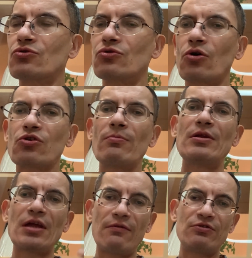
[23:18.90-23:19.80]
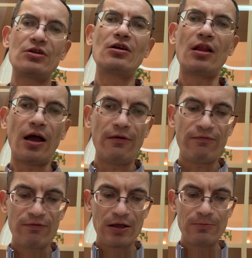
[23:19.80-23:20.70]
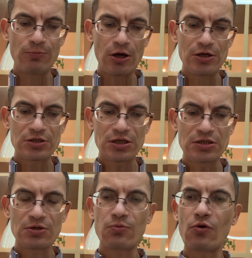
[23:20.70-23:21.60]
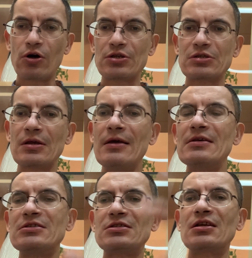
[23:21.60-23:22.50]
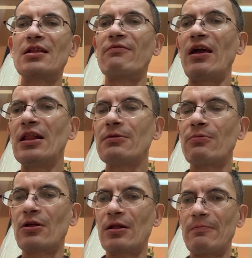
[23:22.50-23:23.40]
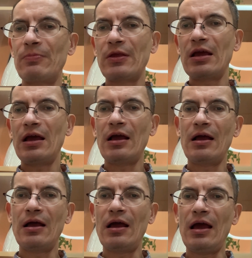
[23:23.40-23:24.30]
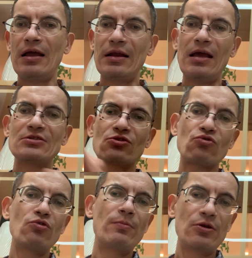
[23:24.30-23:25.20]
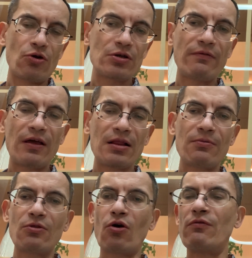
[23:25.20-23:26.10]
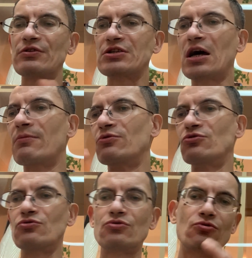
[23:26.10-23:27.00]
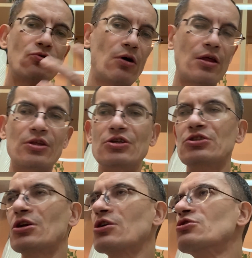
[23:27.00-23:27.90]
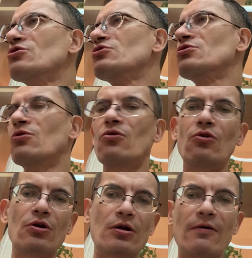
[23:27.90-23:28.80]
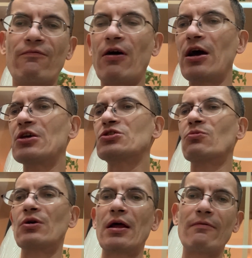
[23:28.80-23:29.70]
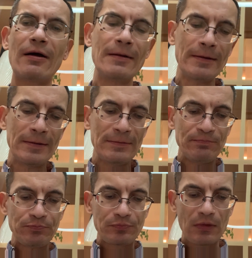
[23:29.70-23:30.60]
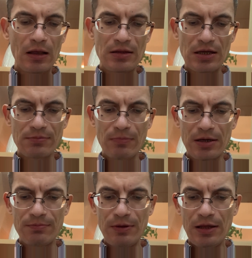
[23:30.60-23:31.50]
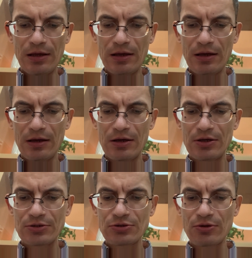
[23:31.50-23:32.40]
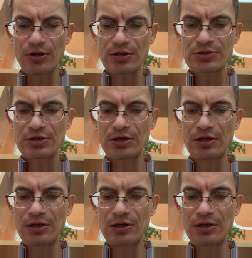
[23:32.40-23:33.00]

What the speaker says: document everyday life in Paris as it was still available, and as it could be not available over time due to other destructions or fires or whatever that might be, so that